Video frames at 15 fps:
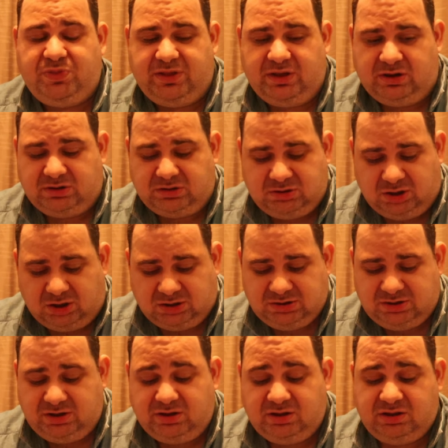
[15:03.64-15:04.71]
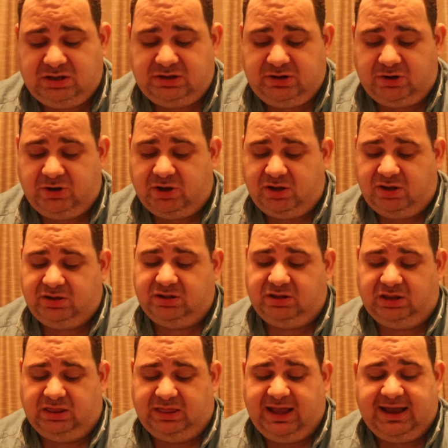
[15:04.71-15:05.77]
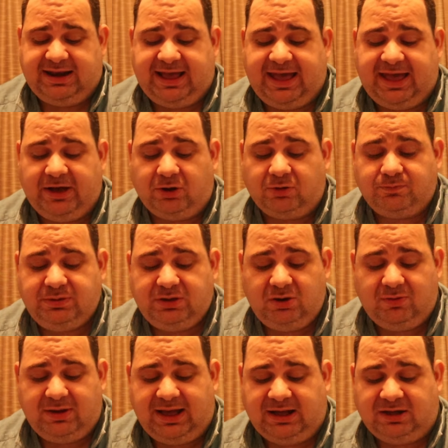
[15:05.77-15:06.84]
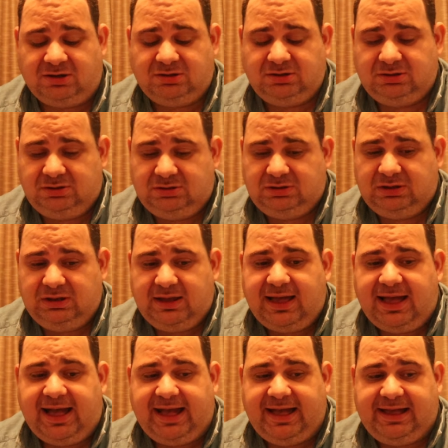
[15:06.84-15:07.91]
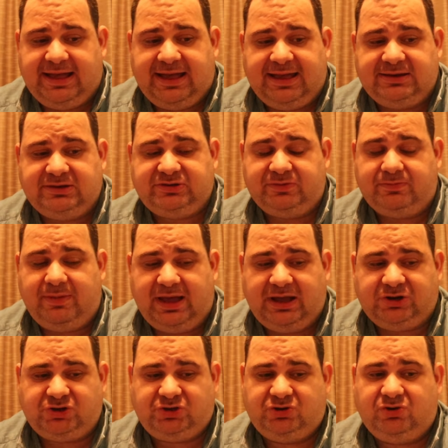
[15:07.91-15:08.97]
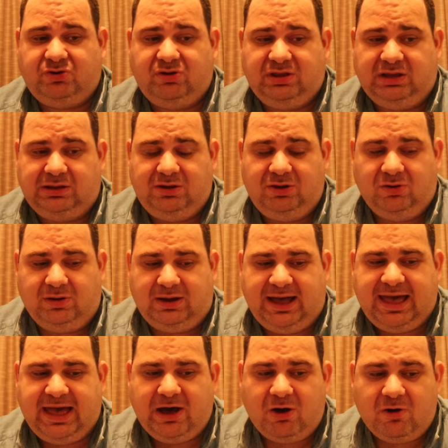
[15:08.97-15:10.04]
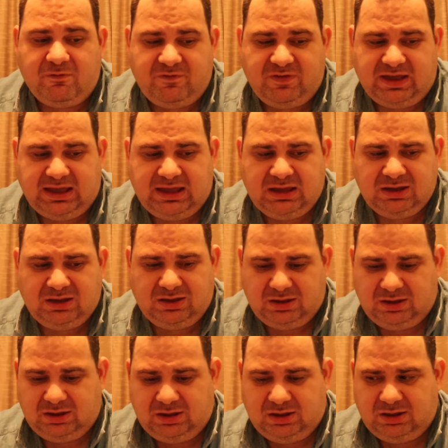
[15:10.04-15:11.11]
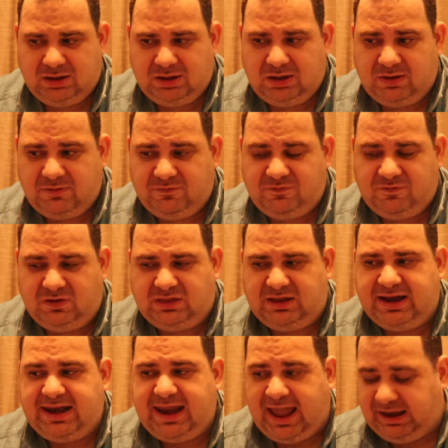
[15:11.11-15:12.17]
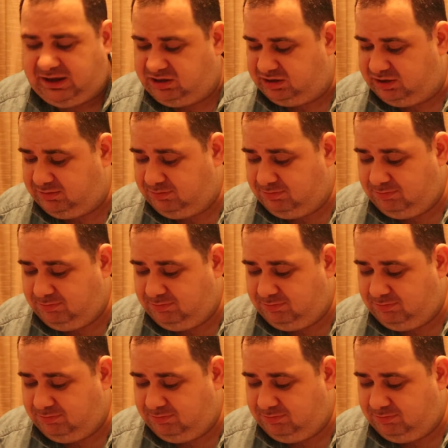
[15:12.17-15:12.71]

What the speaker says: the doctors and the nurses are there to help you out, and to make sure that you are healthy for the next